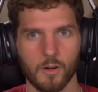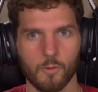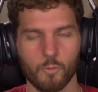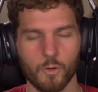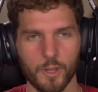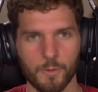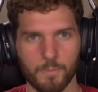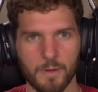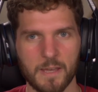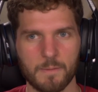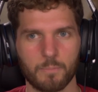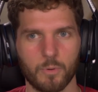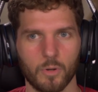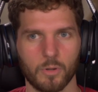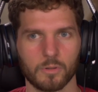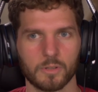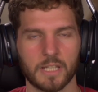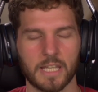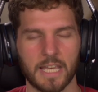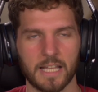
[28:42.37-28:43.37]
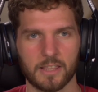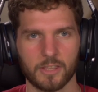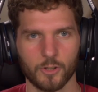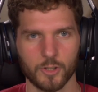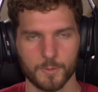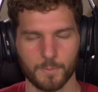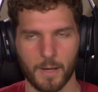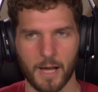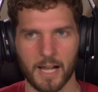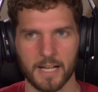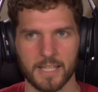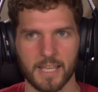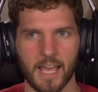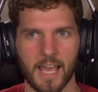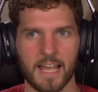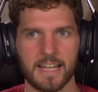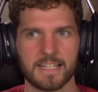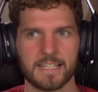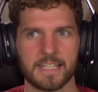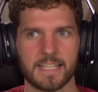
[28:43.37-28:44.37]
with people, get those
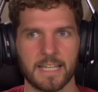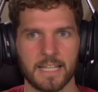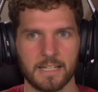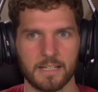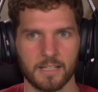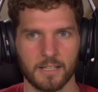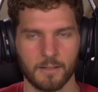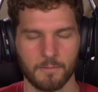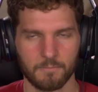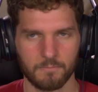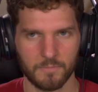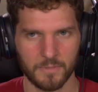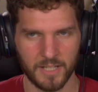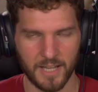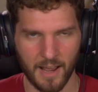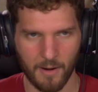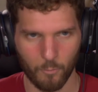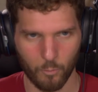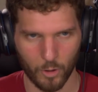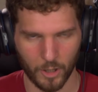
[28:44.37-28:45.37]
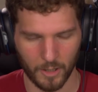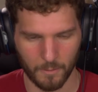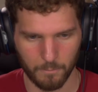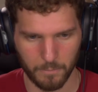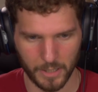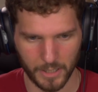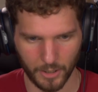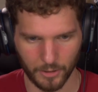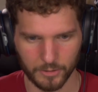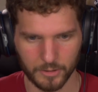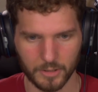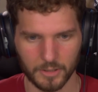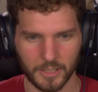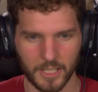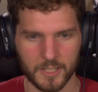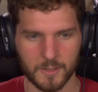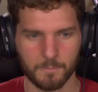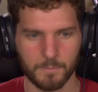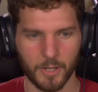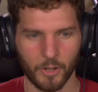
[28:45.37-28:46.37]
podcasts, get the network built.
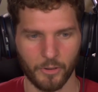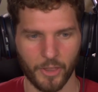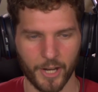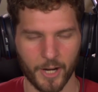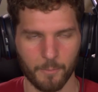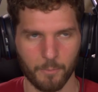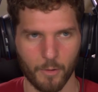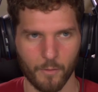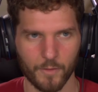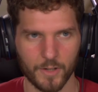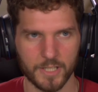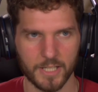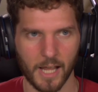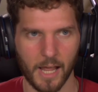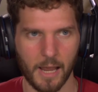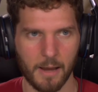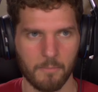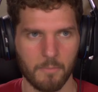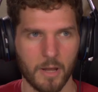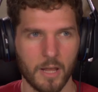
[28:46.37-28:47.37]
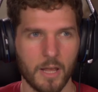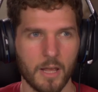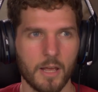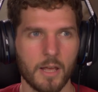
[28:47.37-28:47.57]
Let's build that up over time.